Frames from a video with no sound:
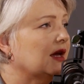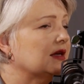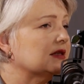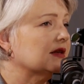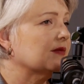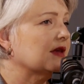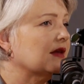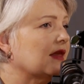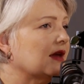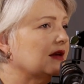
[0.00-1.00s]
And it's
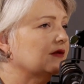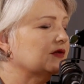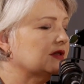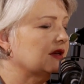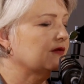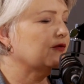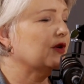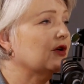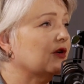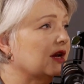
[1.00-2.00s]
something that if
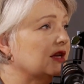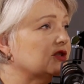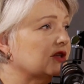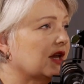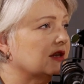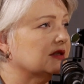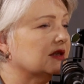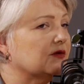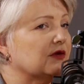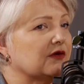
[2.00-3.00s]
we are
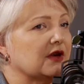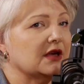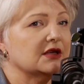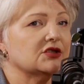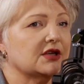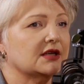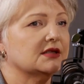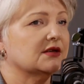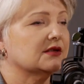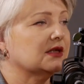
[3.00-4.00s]
educating and if we're
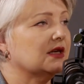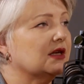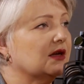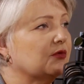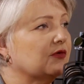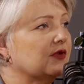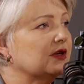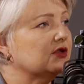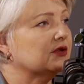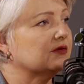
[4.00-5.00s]
educating our skincare
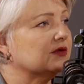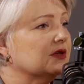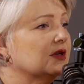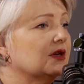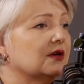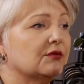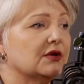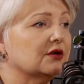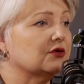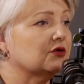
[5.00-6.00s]
professionals,
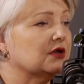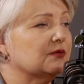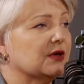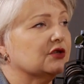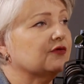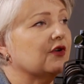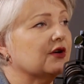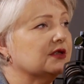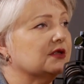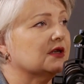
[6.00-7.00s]
we could treat much
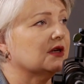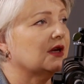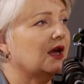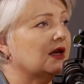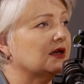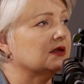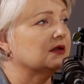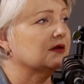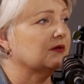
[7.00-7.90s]
faster and